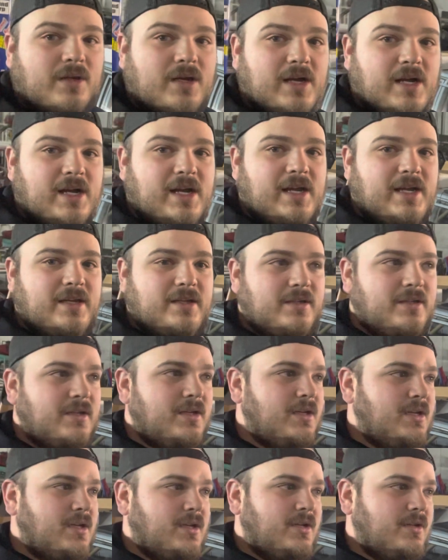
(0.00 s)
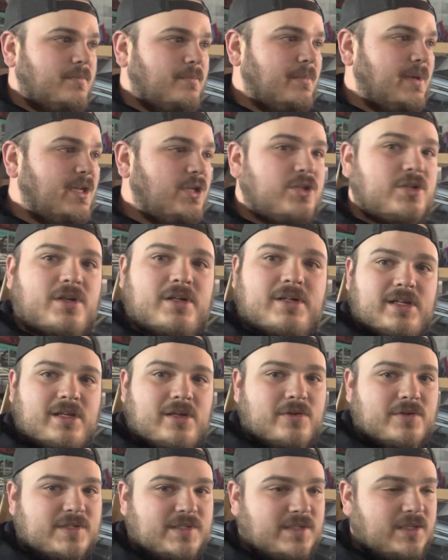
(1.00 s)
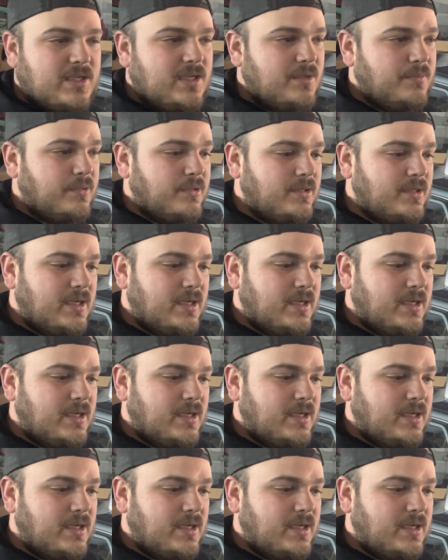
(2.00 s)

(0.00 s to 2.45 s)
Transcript: I made sure go to sleep.